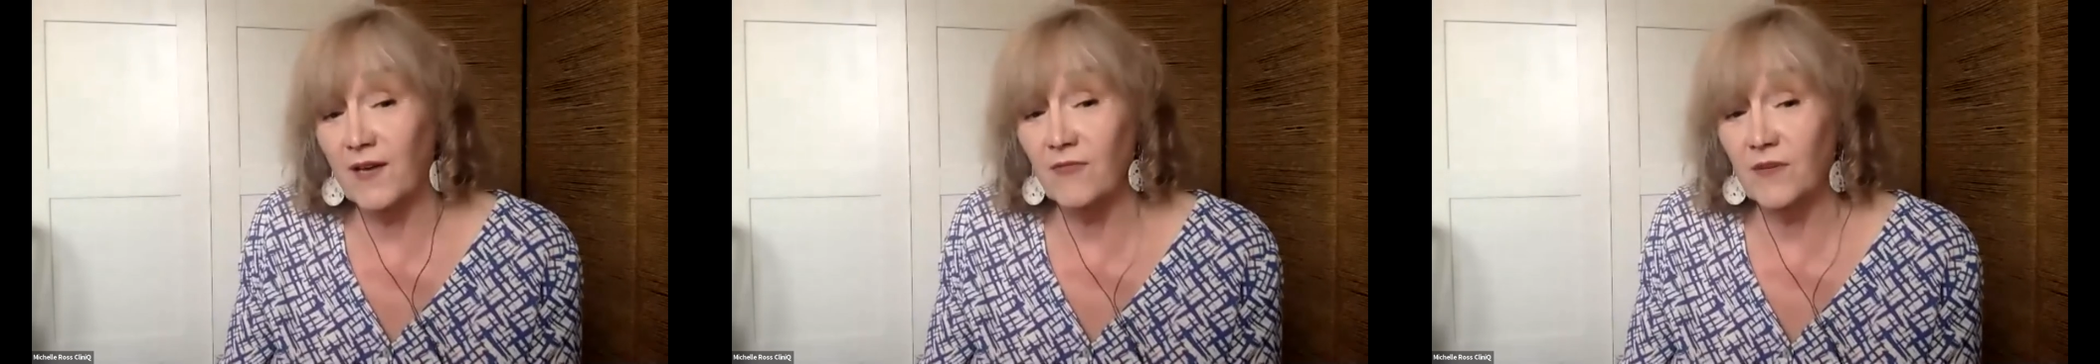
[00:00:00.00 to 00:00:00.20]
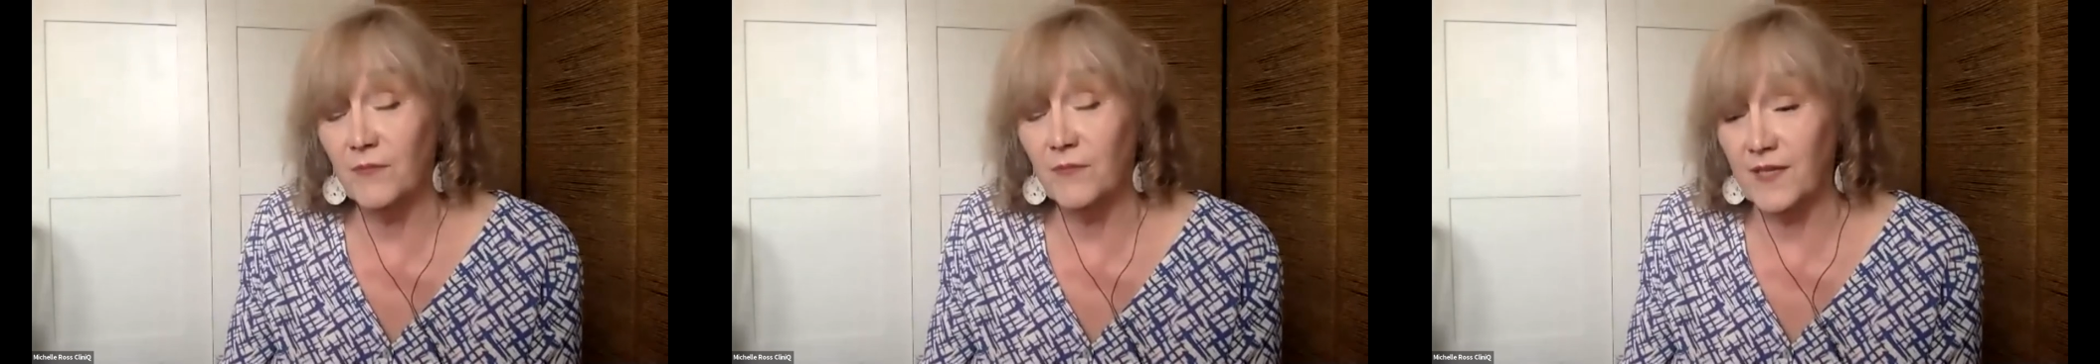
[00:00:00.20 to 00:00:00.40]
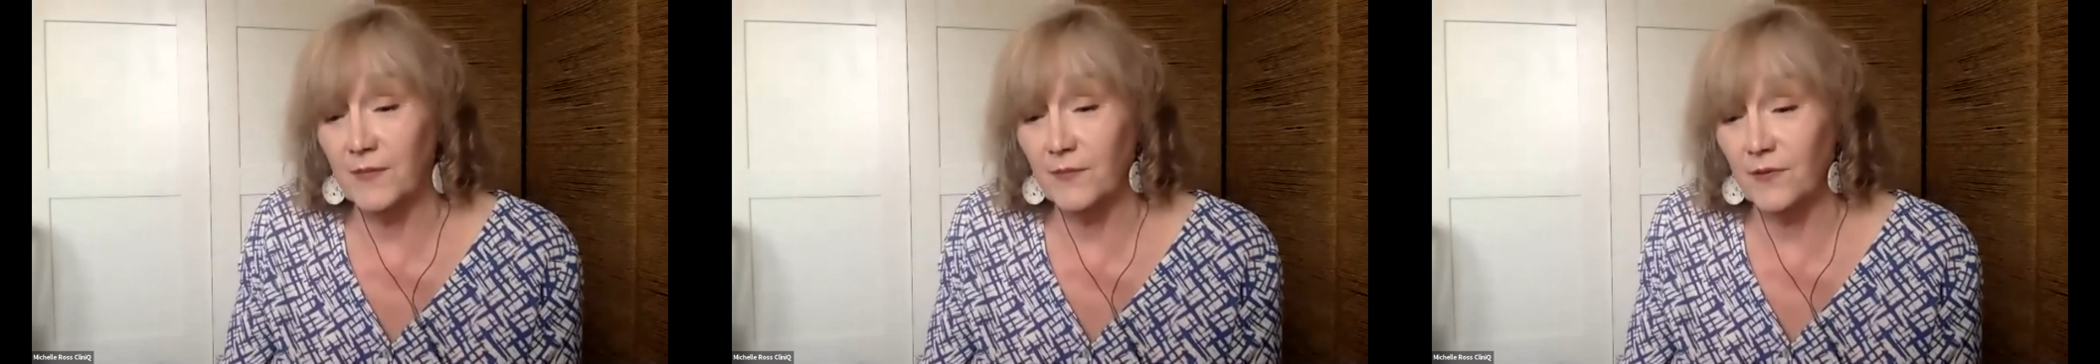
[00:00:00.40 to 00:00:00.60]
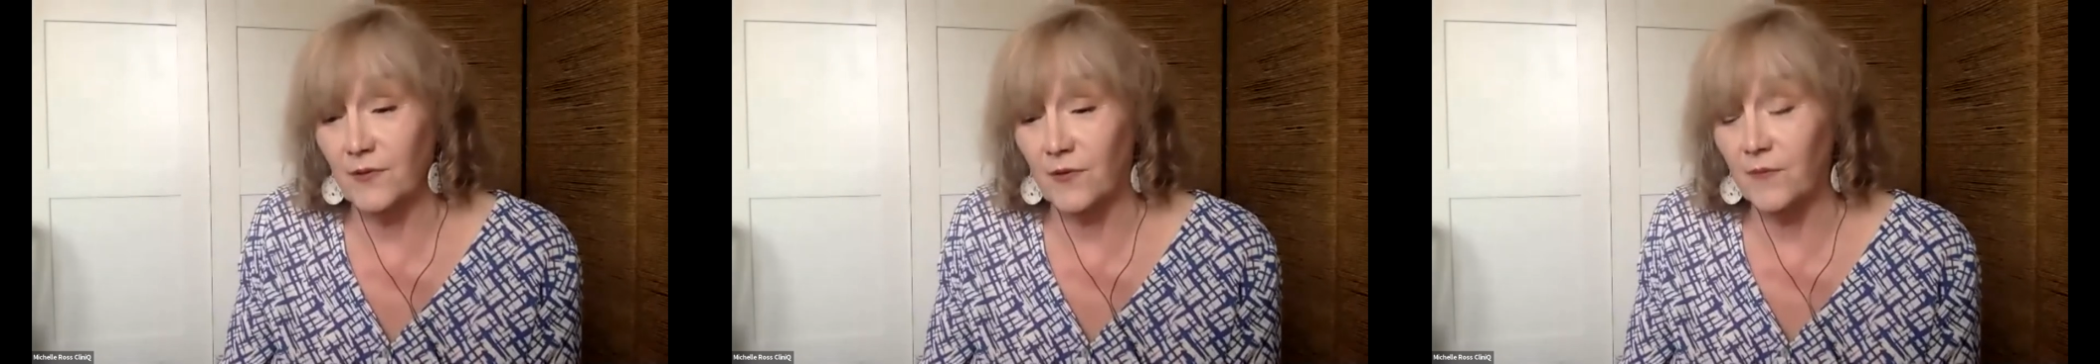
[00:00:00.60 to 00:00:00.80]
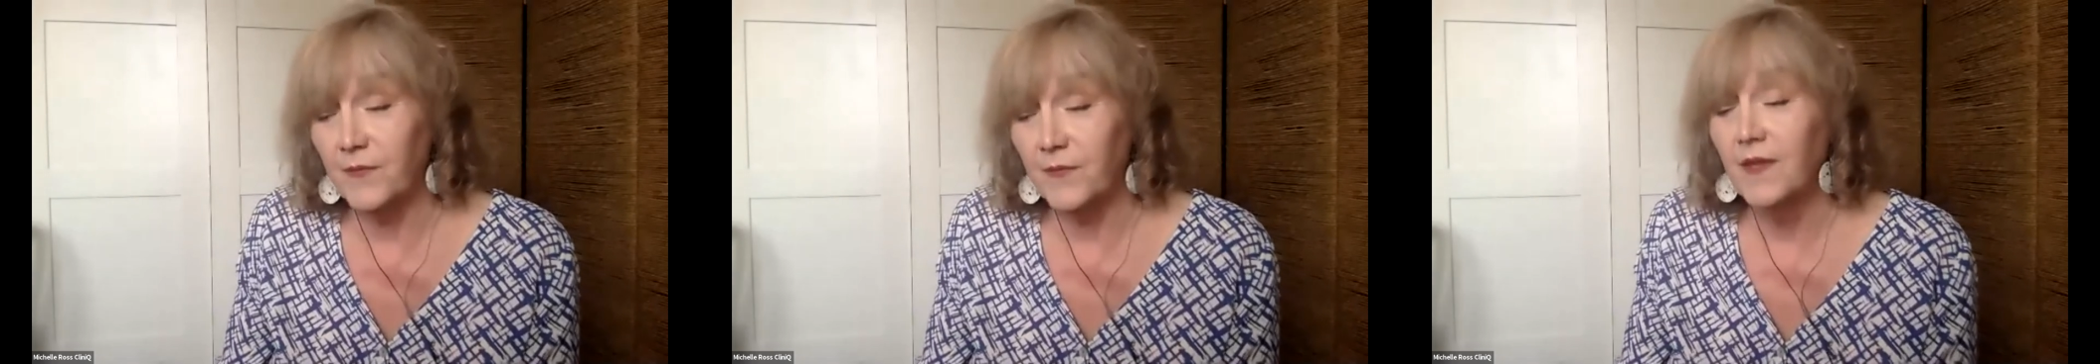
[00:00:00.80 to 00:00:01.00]
non-binary
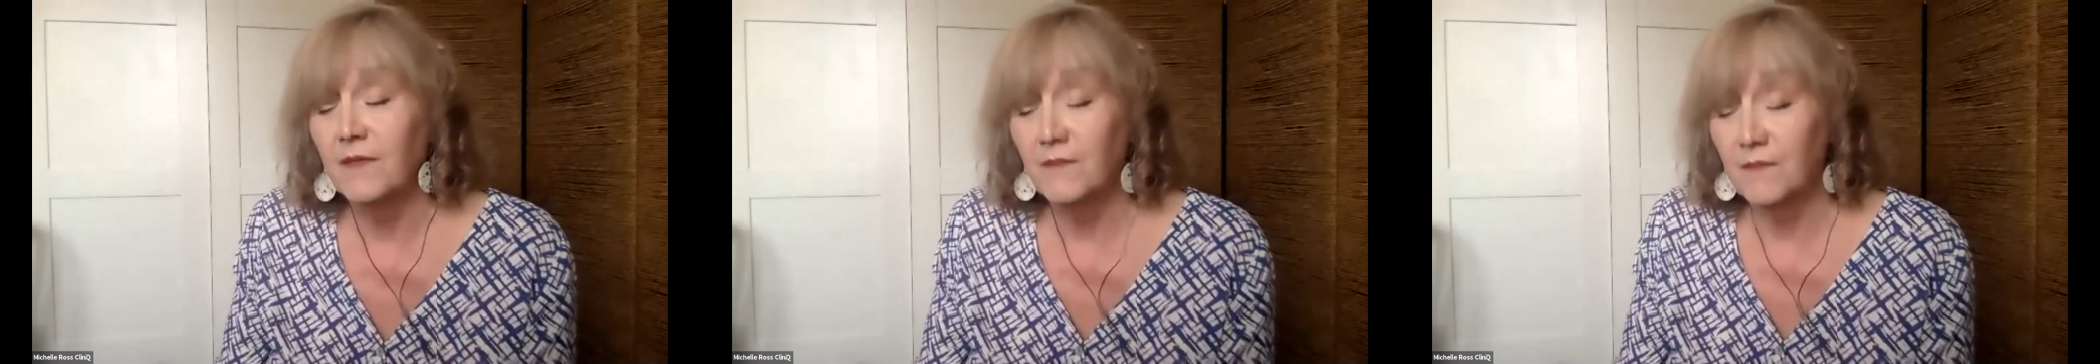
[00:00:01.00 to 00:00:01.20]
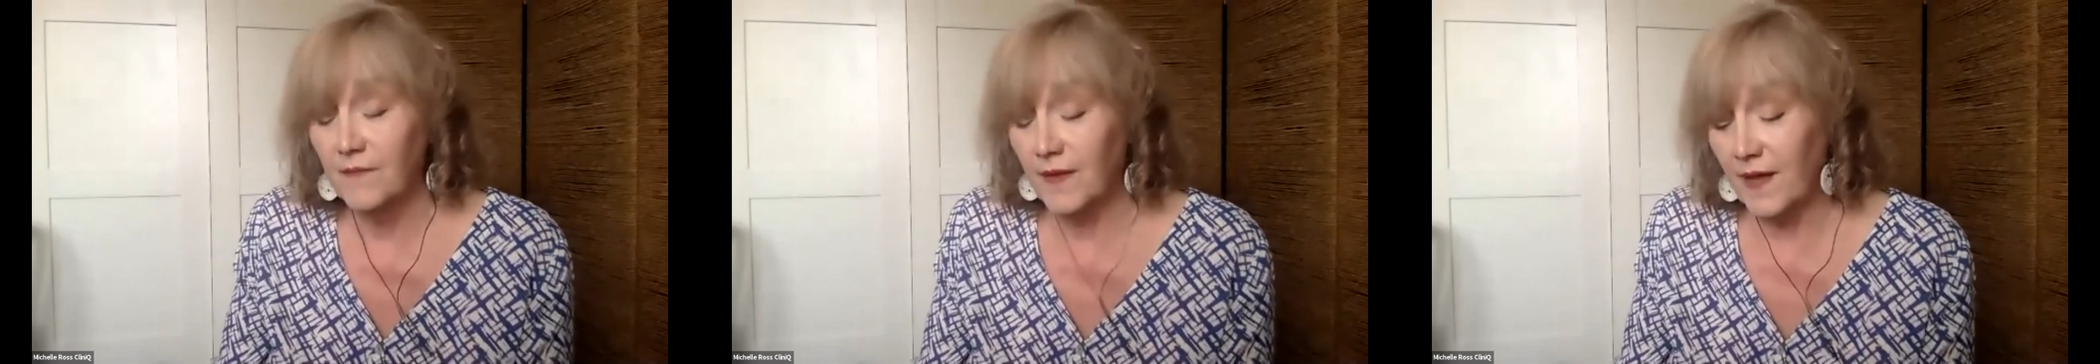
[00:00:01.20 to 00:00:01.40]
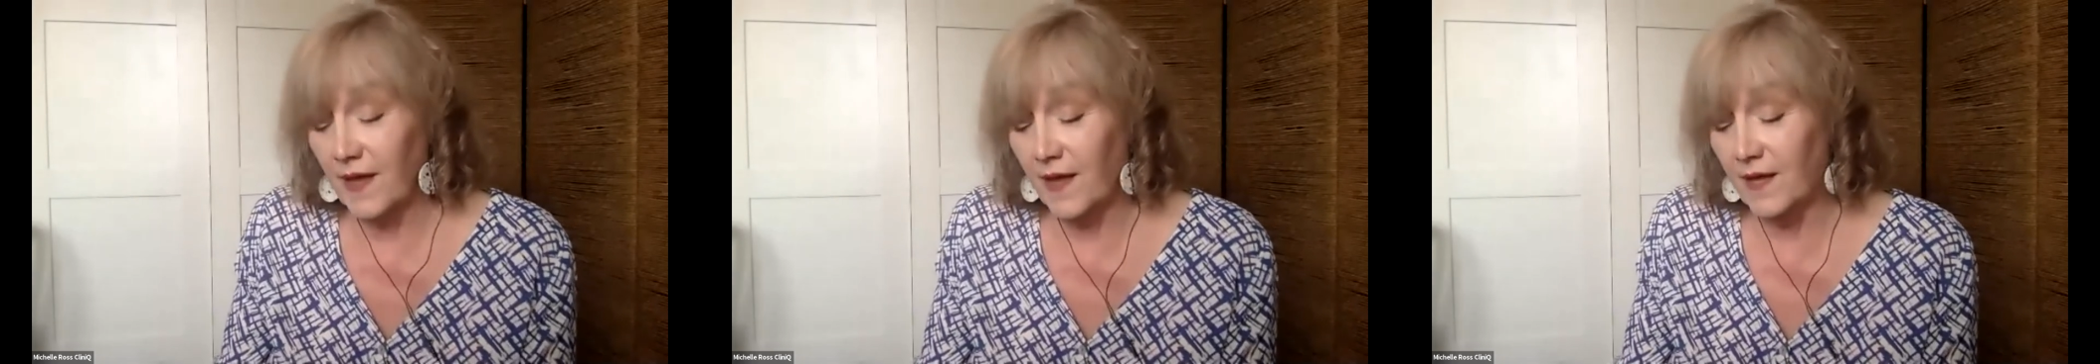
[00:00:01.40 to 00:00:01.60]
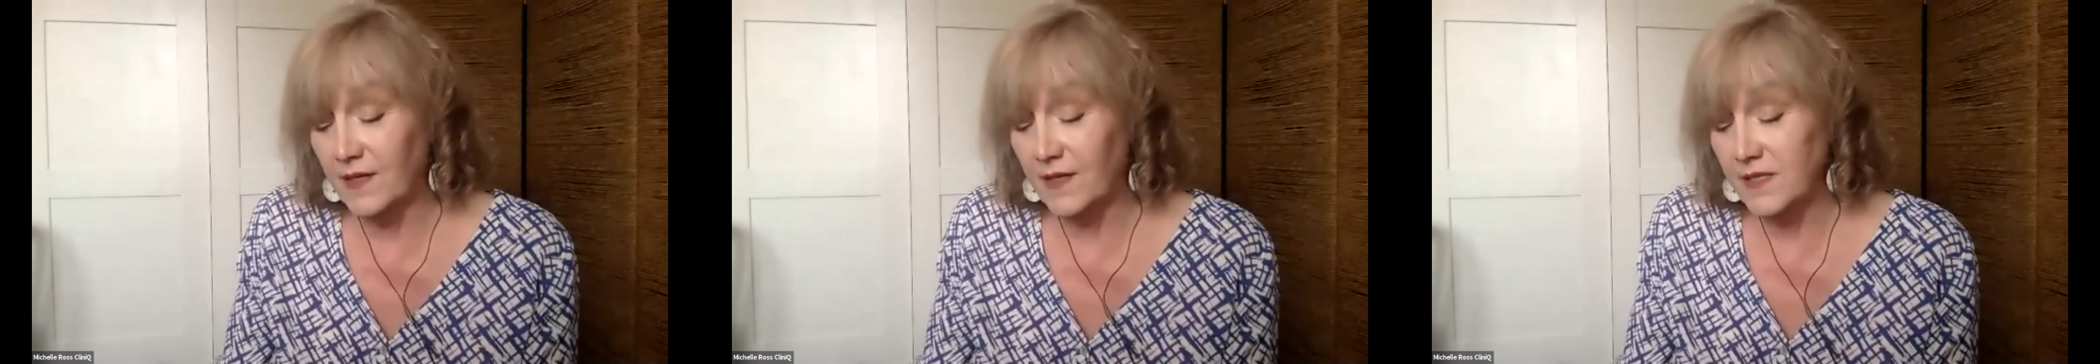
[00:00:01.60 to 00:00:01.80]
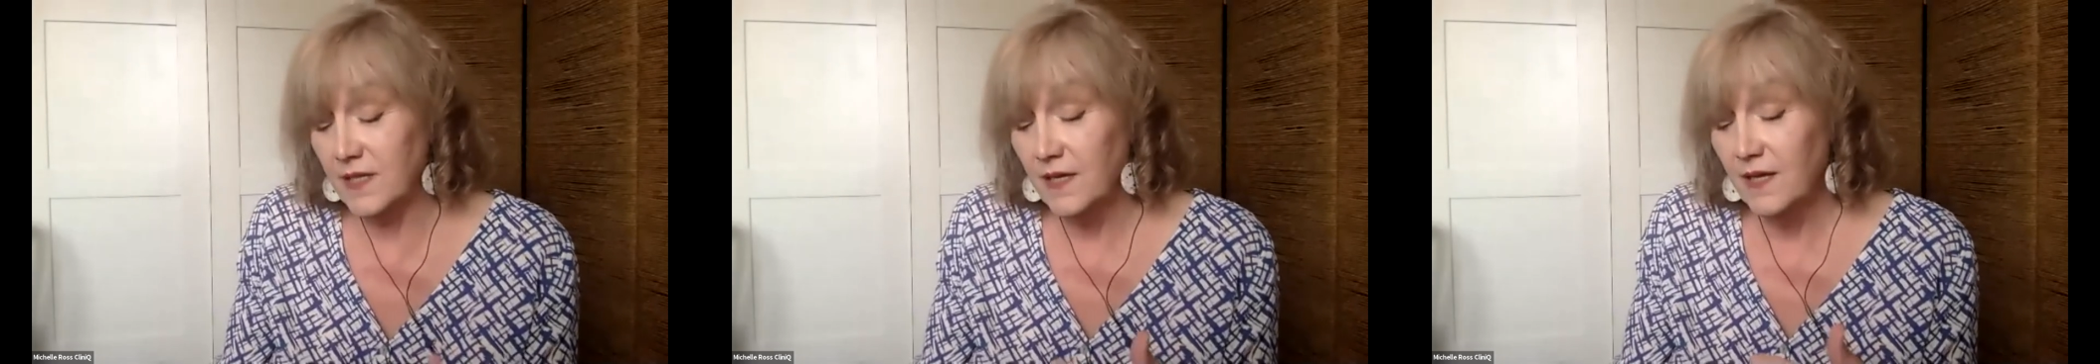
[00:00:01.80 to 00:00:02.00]
people
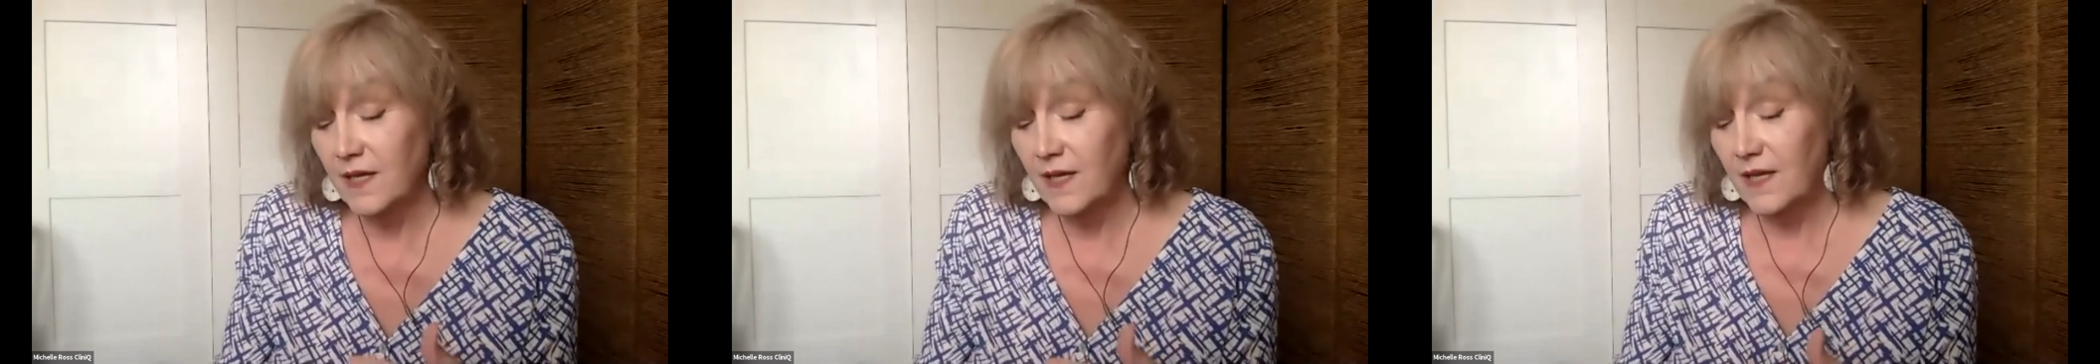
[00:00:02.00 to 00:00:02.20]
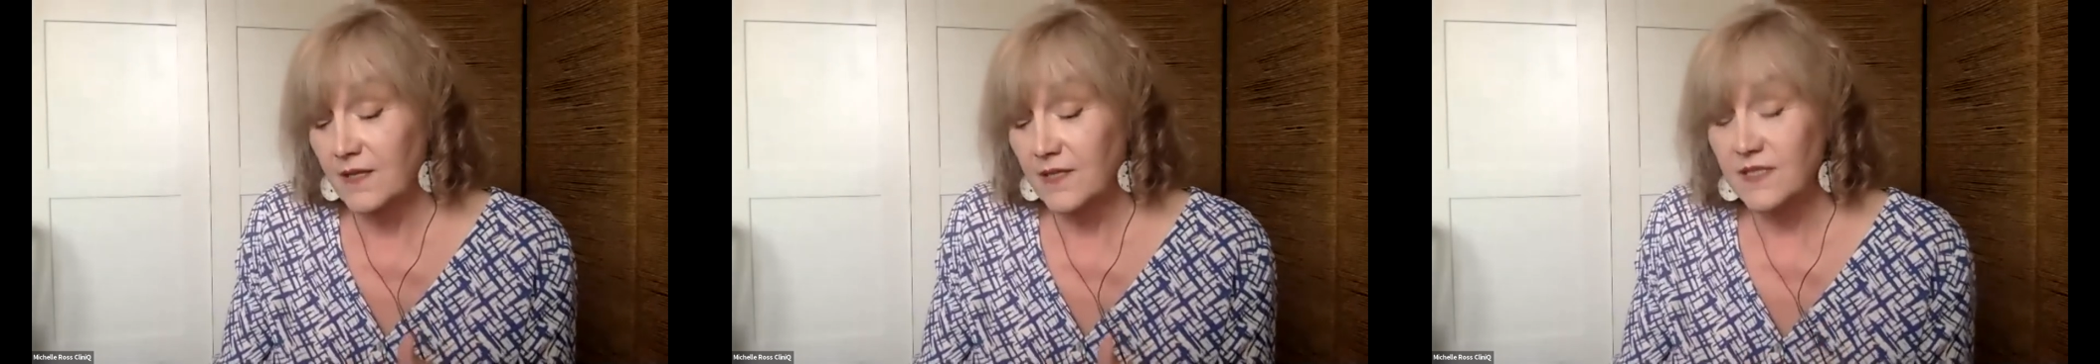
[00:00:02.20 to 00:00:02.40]
and